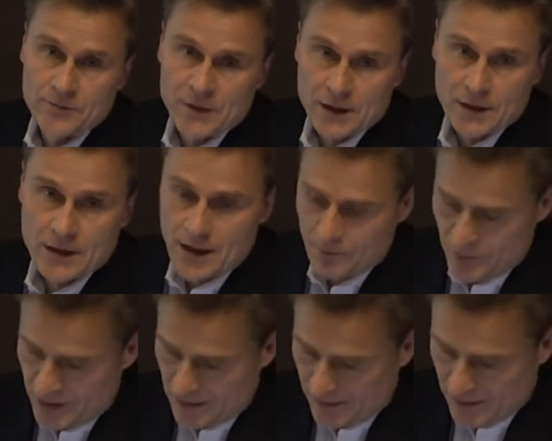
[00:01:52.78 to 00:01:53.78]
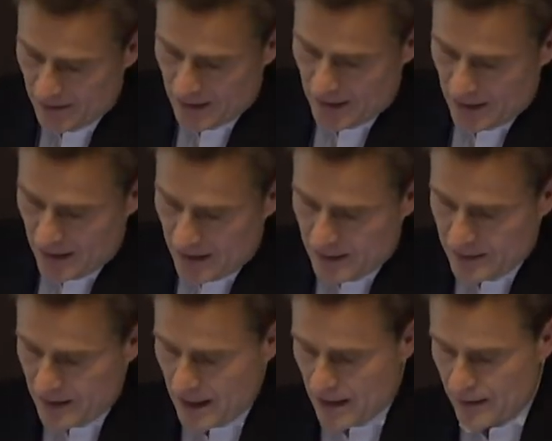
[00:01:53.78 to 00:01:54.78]
uh, companies,
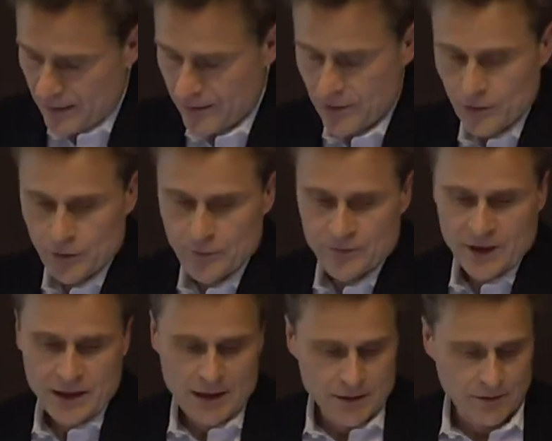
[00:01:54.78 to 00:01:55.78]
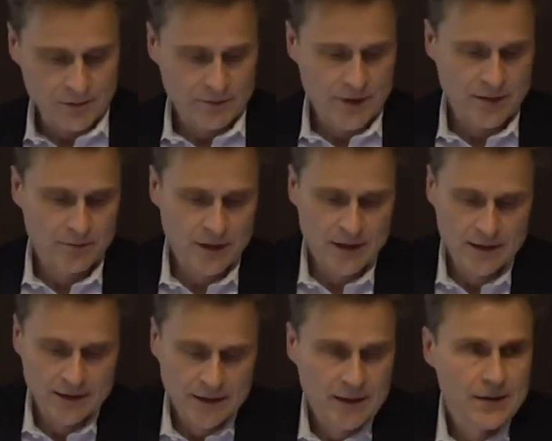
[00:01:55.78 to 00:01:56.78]
and as you as you
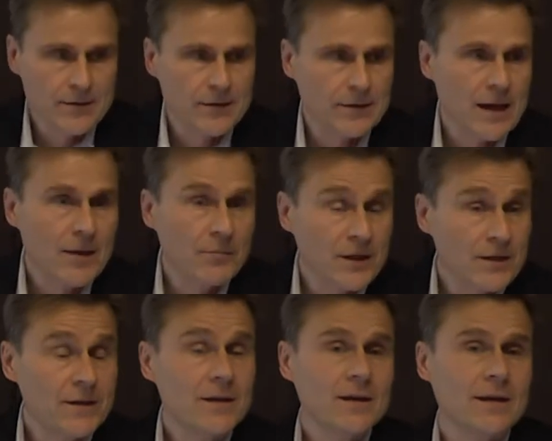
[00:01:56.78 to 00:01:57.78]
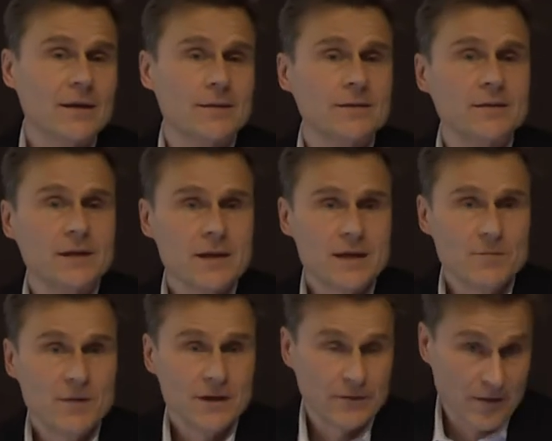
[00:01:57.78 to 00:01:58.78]
remember, this happened
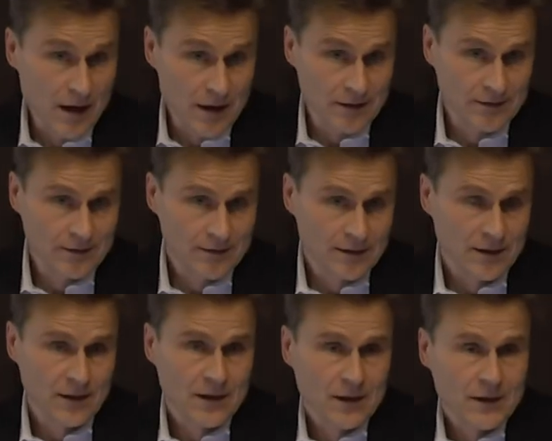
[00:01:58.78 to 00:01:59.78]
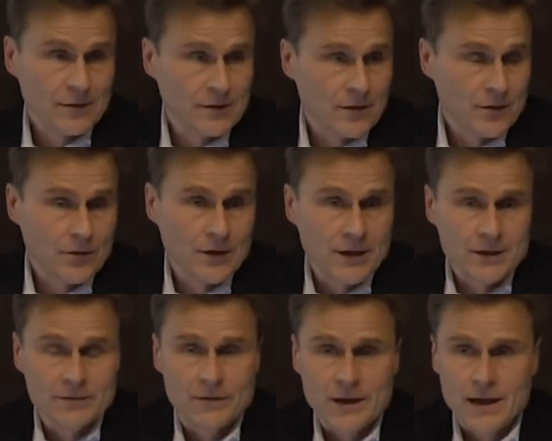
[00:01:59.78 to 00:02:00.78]
extremely fast. So and
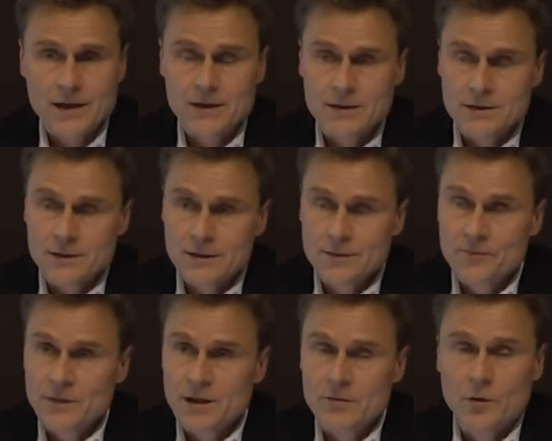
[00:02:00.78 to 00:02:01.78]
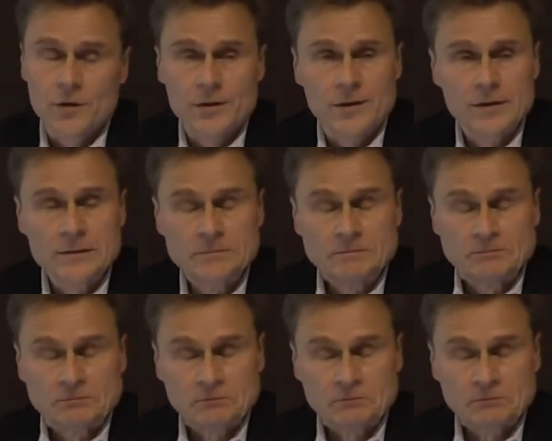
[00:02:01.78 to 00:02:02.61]
in fact, um, it was um,